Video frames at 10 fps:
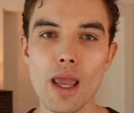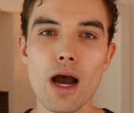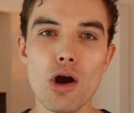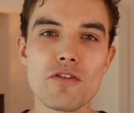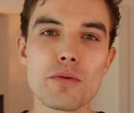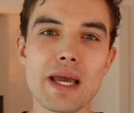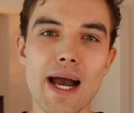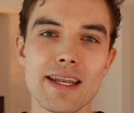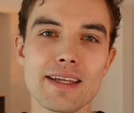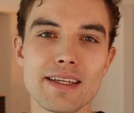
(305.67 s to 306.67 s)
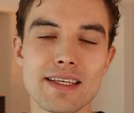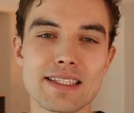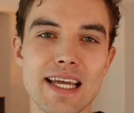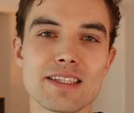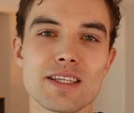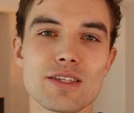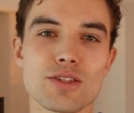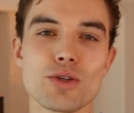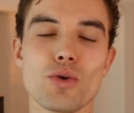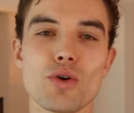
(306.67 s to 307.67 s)
However, behind it stands his
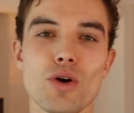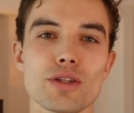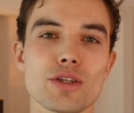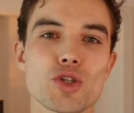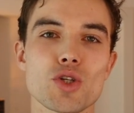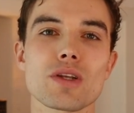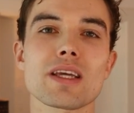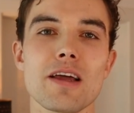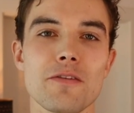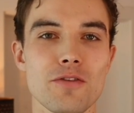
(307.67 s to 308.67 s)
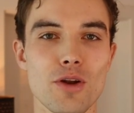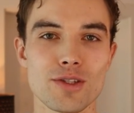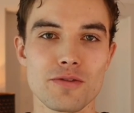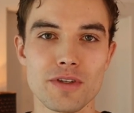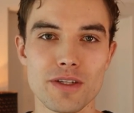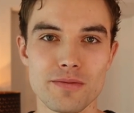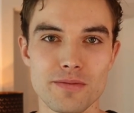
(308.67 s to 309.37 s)
so-called shotgun philosophy.